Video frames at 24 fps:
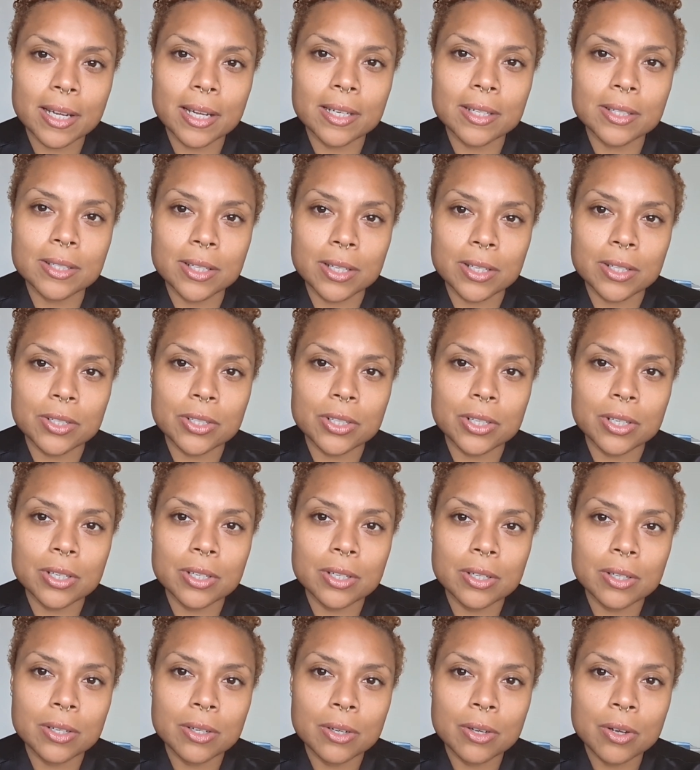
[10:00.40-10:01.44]
and
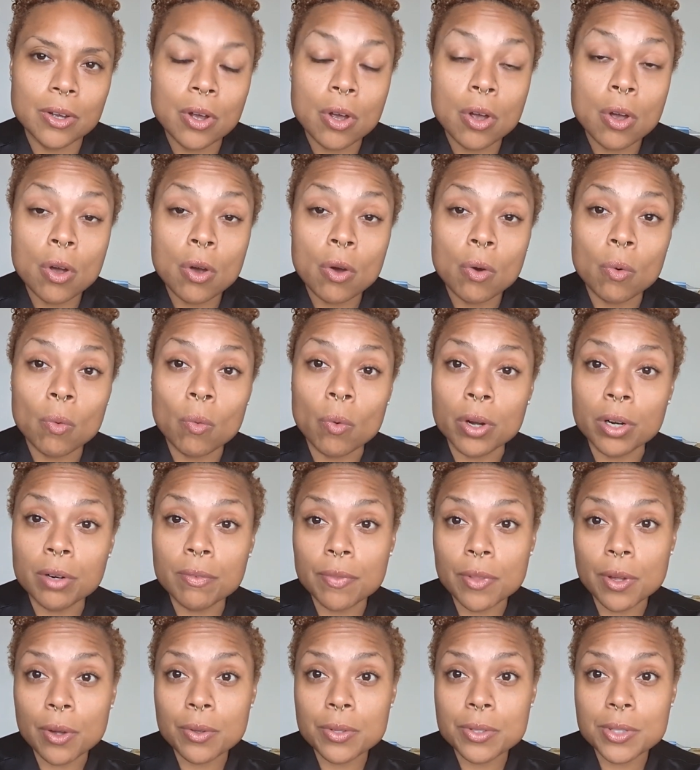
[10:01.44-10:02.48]
tension? One of
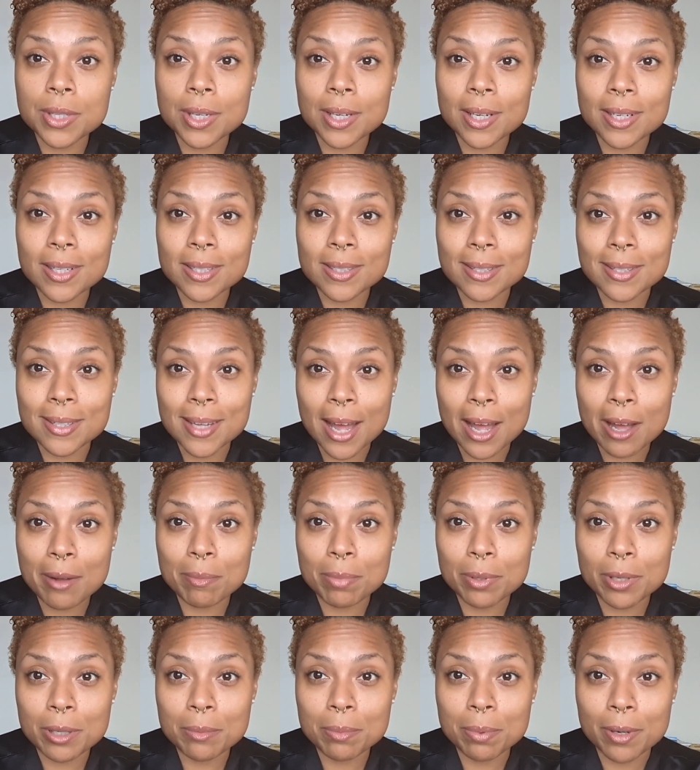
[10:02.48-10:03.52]
those things is high
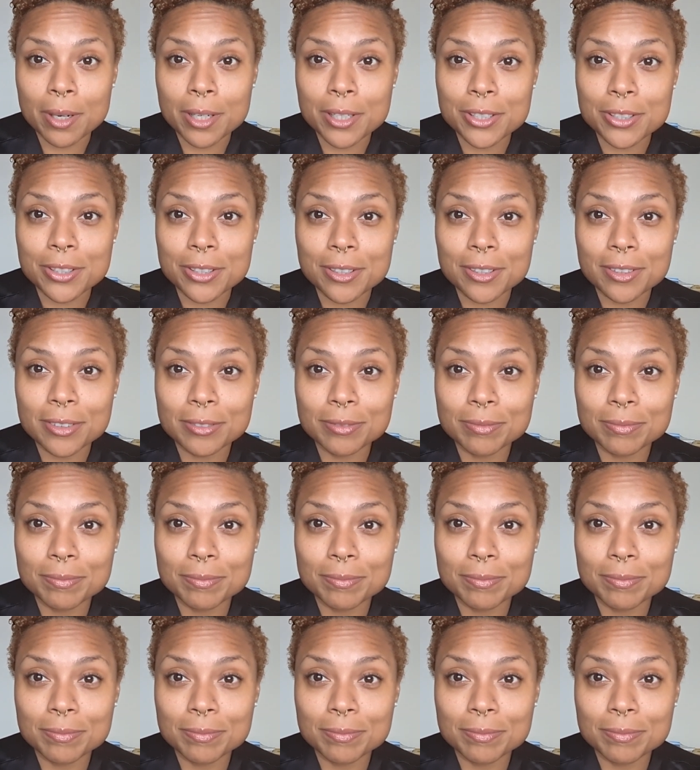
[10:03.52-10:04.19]
blood pressure.